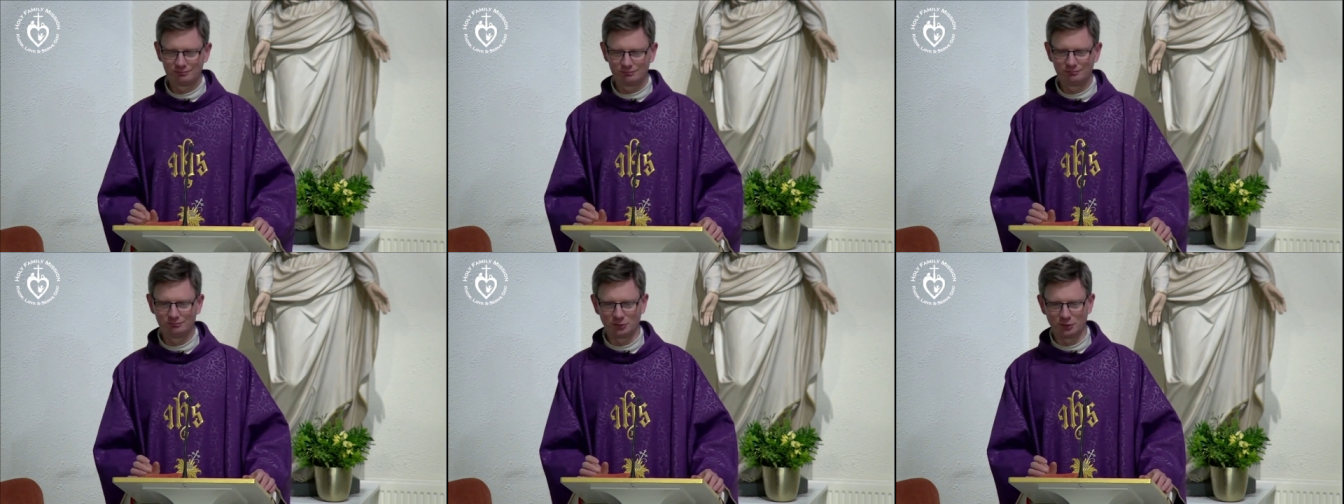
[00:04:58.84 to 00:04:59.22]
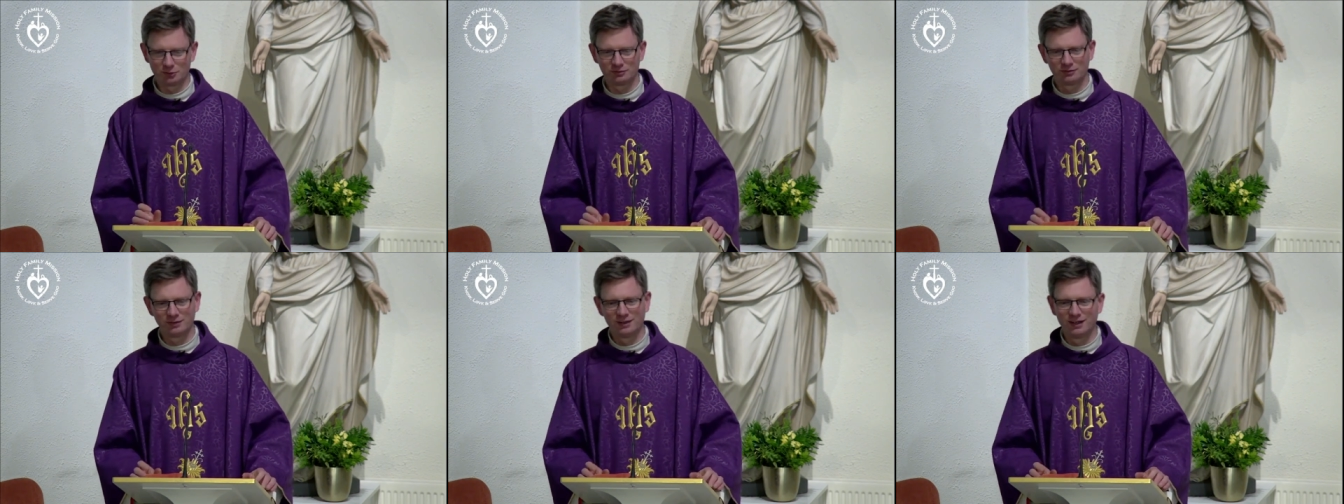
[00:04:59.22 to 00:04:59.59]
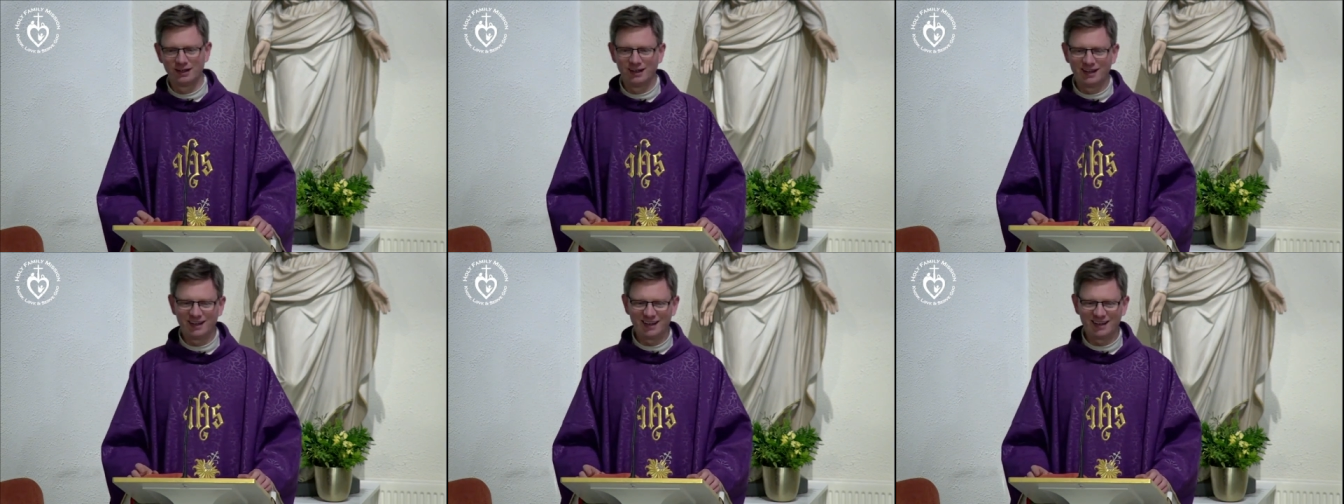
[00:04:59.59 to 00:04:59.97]
buff,
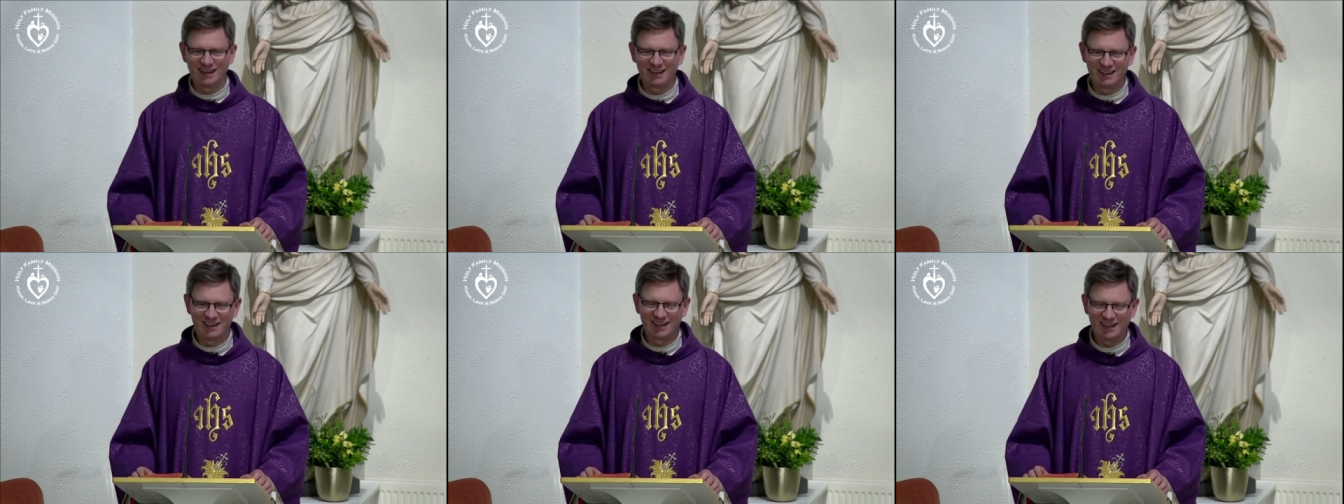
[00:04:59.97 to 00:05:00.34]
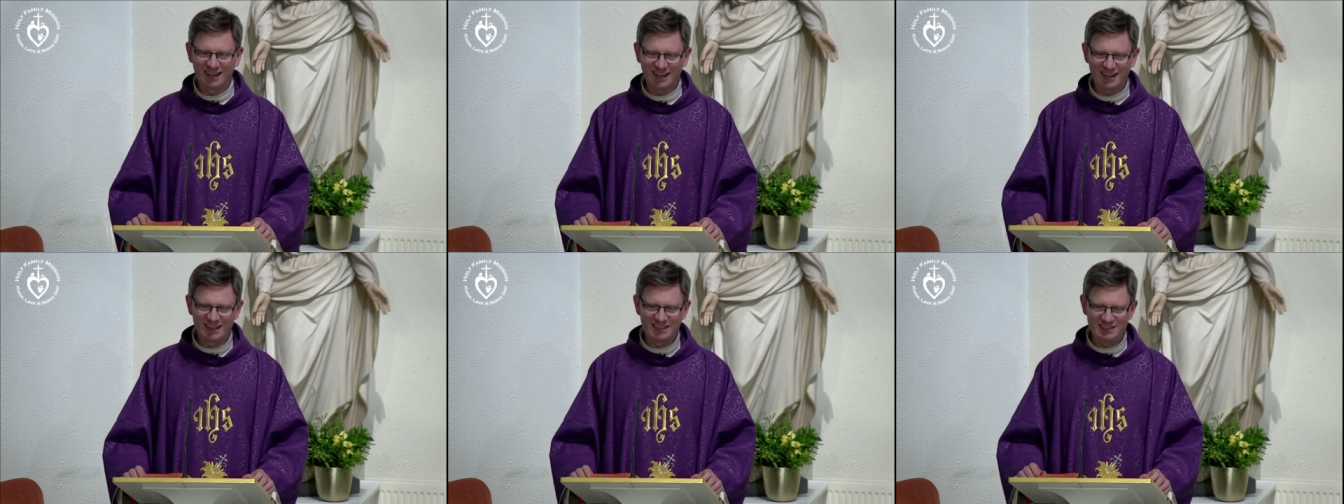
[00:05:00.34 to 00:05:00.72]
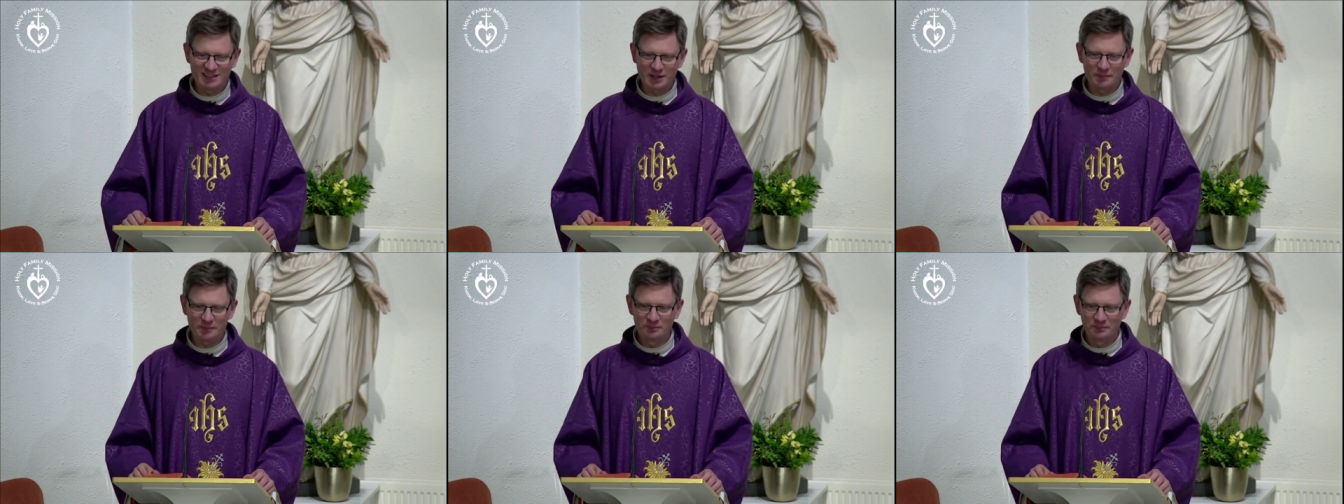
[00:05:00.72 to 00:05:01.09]
Uh, and
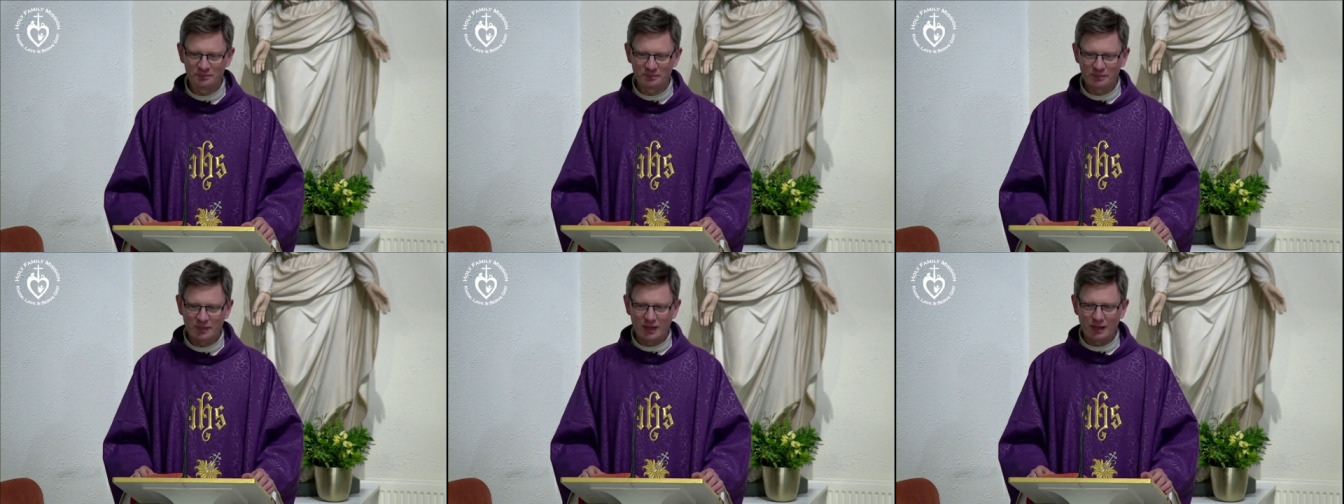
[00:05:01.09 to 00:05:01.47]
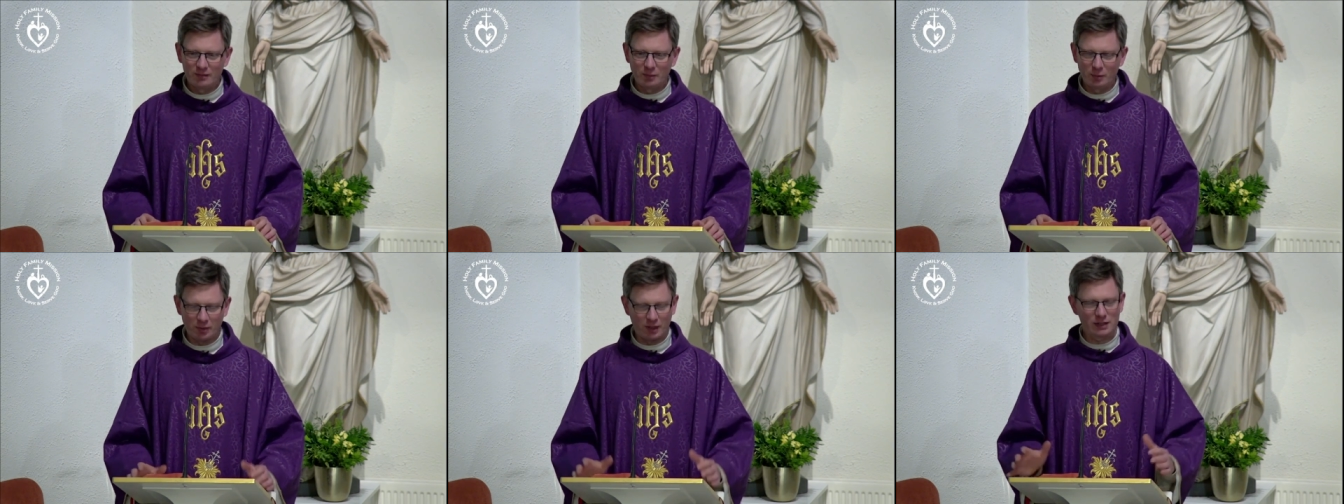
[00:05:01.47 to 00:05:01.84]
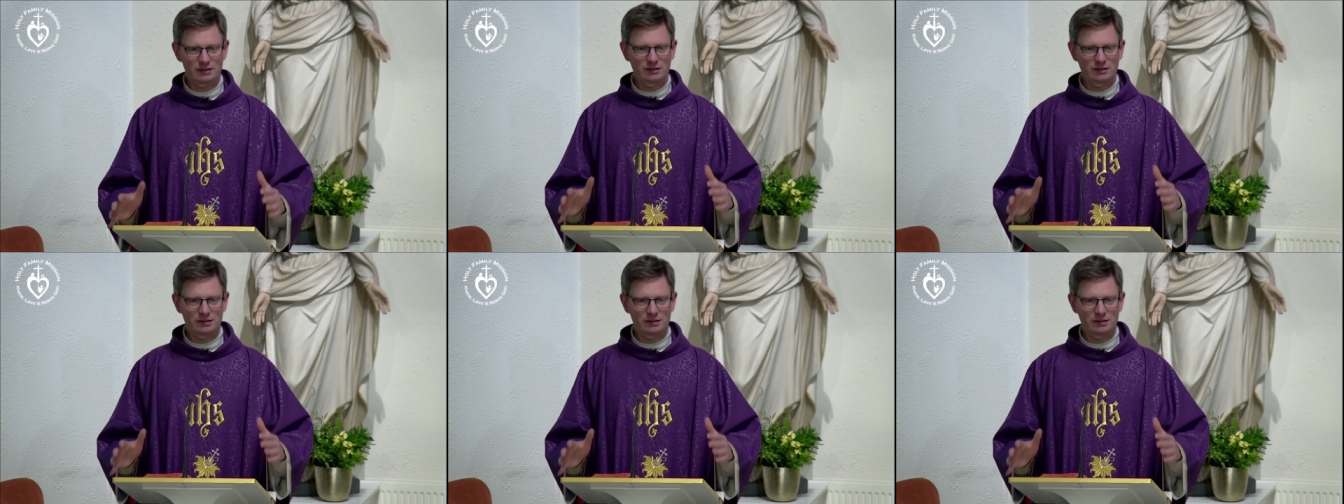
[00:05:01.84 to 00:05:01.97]
um, but behind it